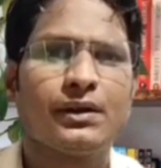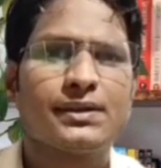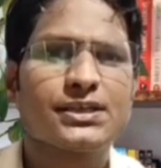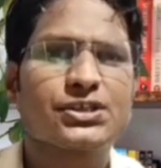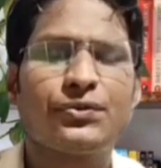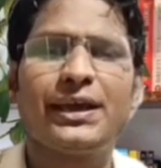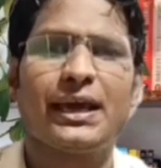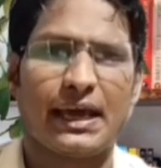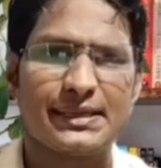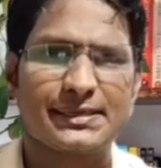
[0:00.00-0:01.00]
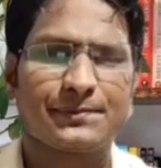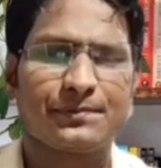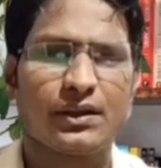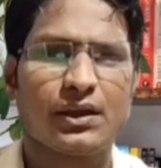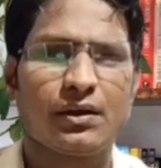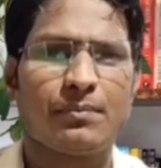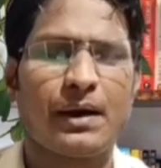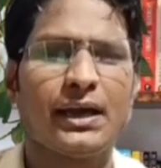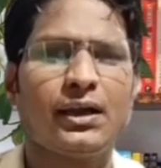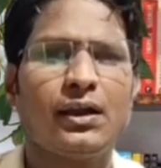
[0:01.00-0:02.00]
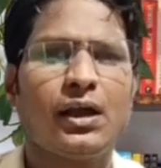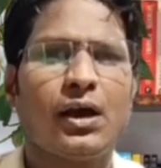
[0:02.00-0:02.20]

just realize by